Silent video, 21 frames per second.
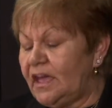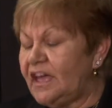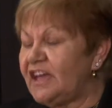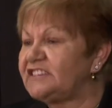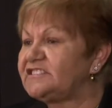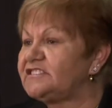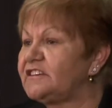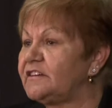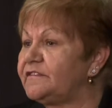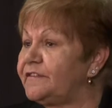
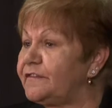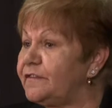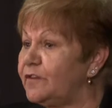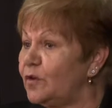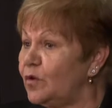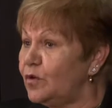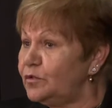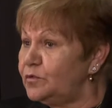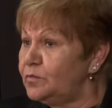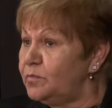As a
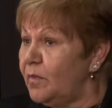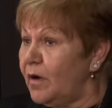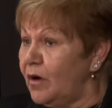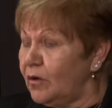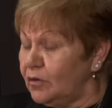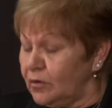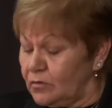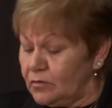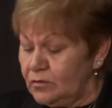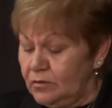flawed
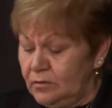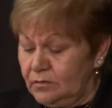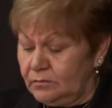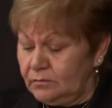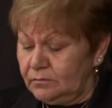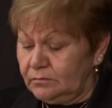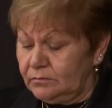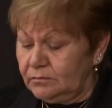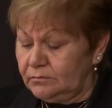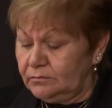
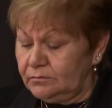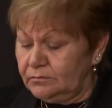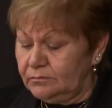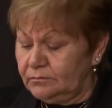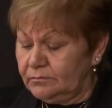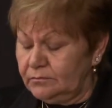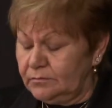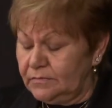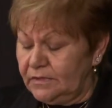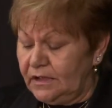model,
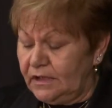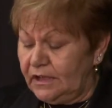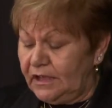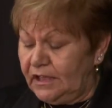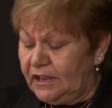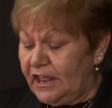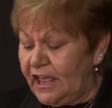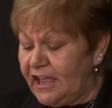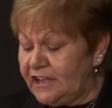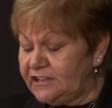
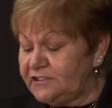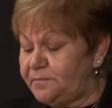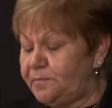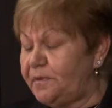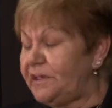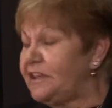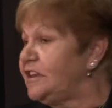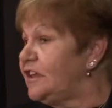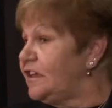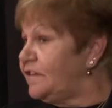it has
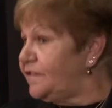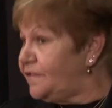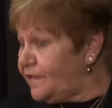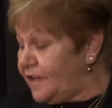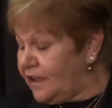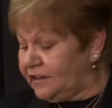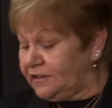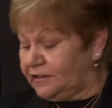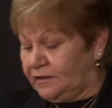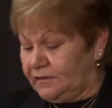been
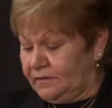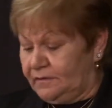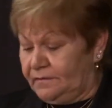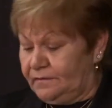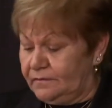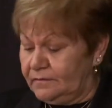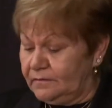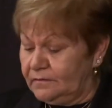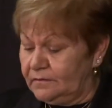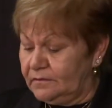
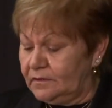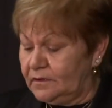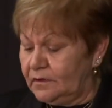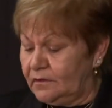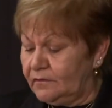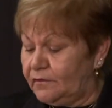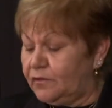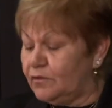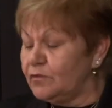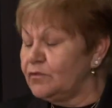effective
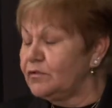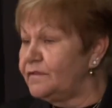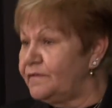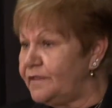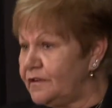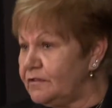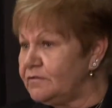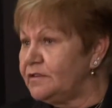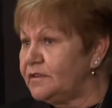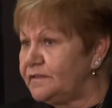for a
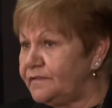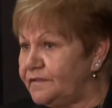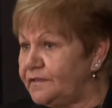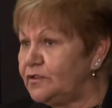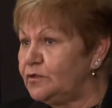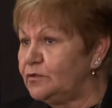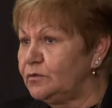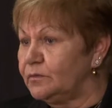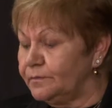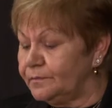very
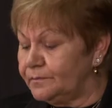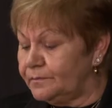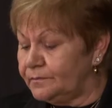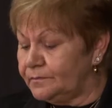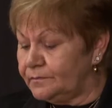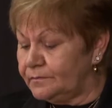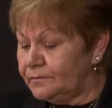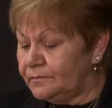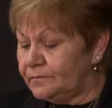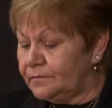few,
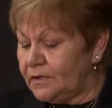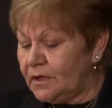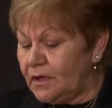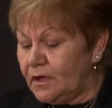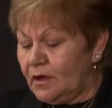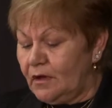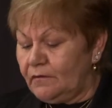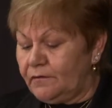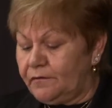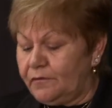
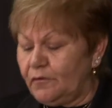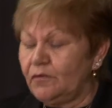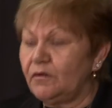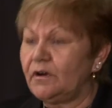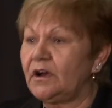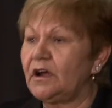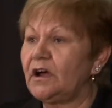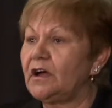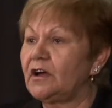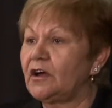
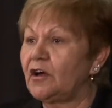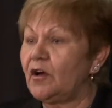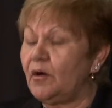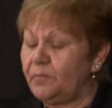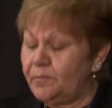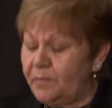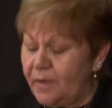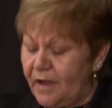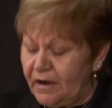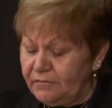for a
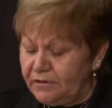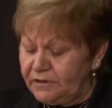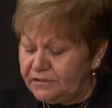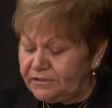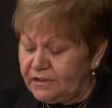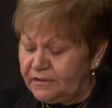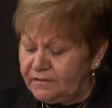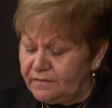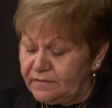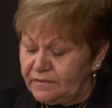
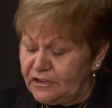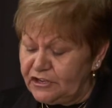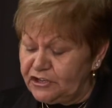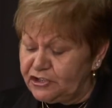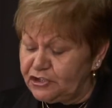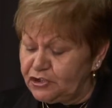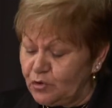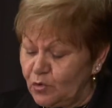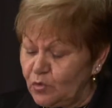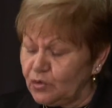comparatively
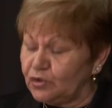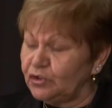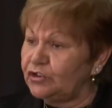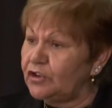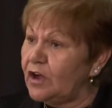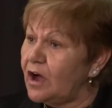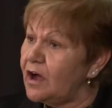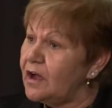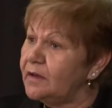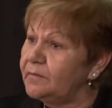
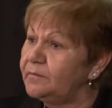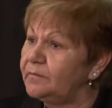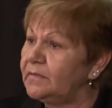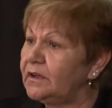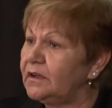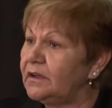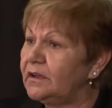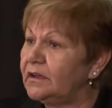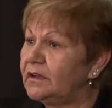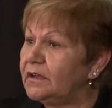short time
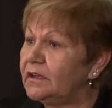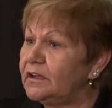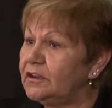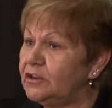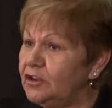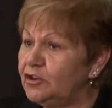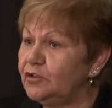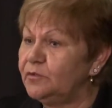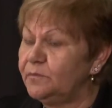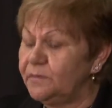
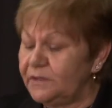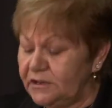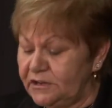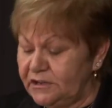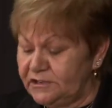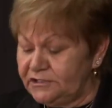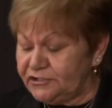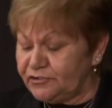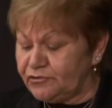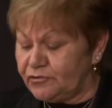in
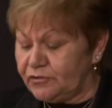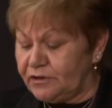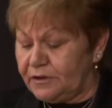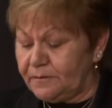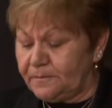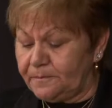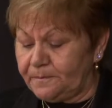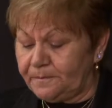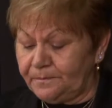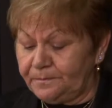human
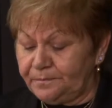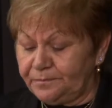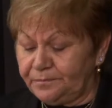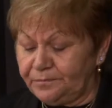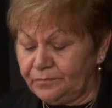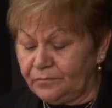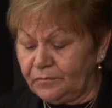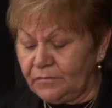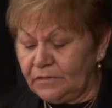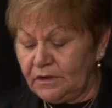history.
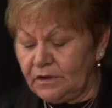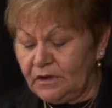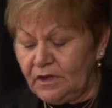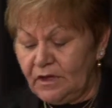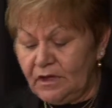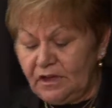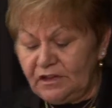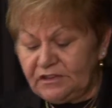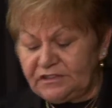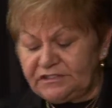
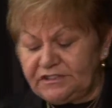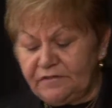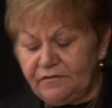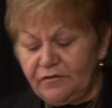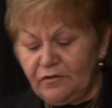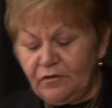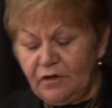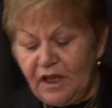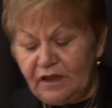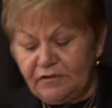
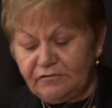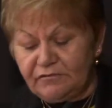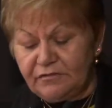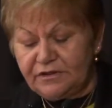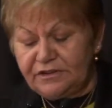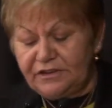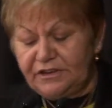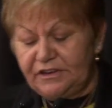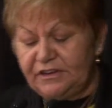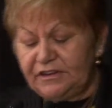Several
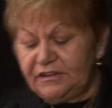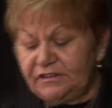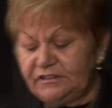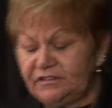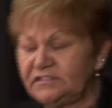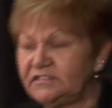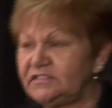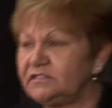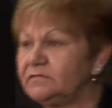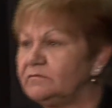hundred
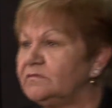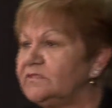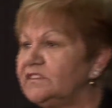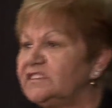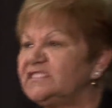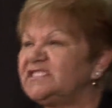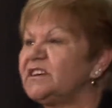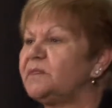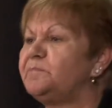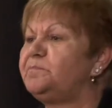years
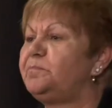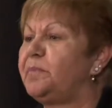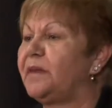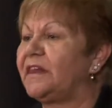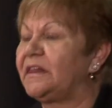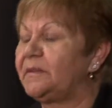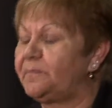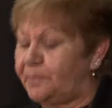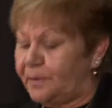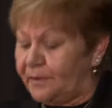is a
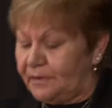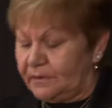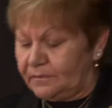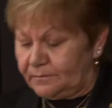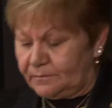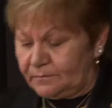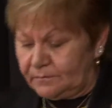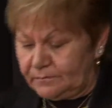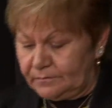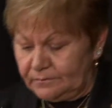blip
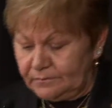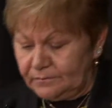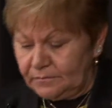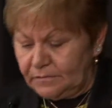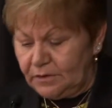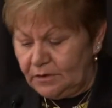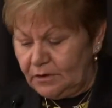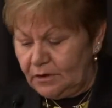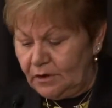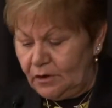
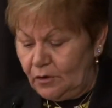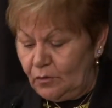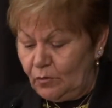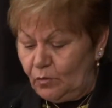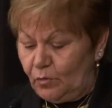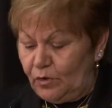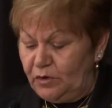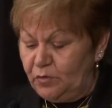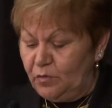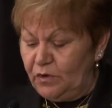
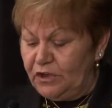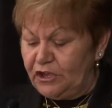when